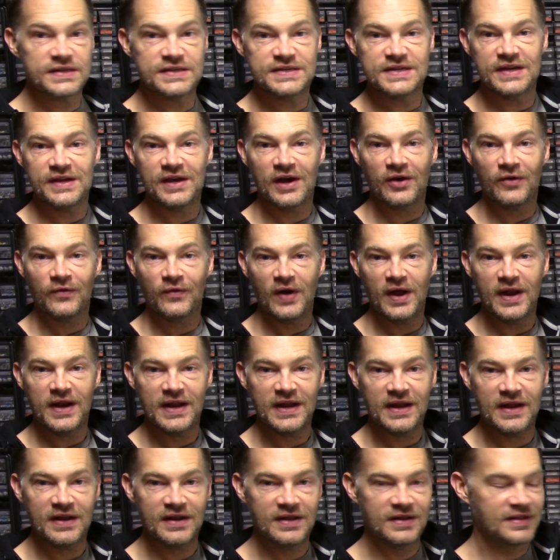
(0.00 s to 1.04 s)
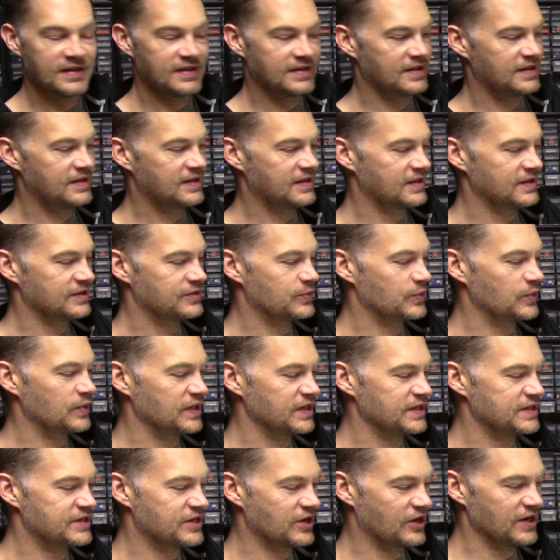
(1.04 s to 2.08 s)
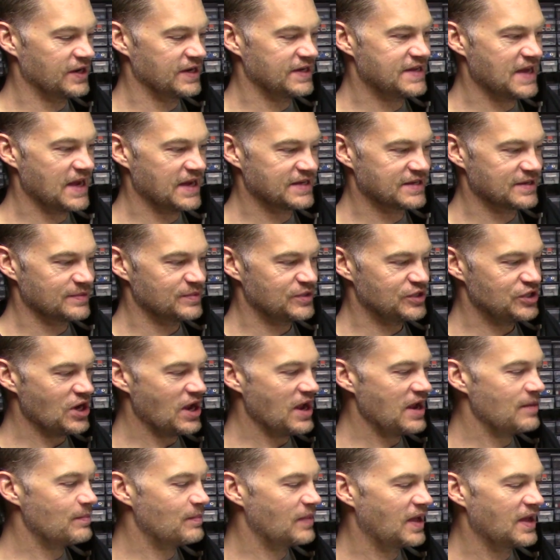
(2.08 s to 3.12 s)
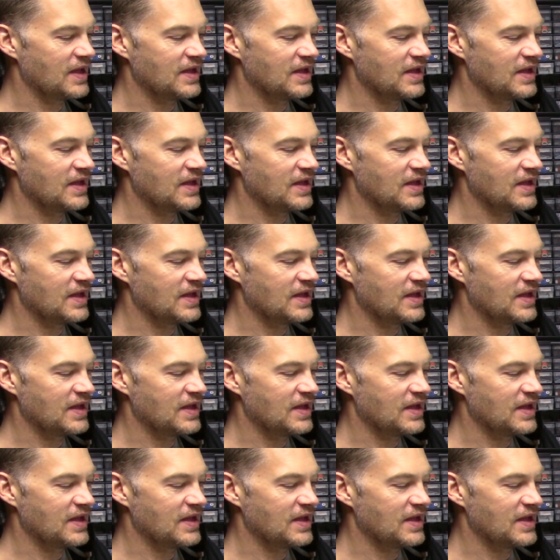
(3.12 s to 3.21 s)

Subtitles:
See, already that's really starting to take some shape.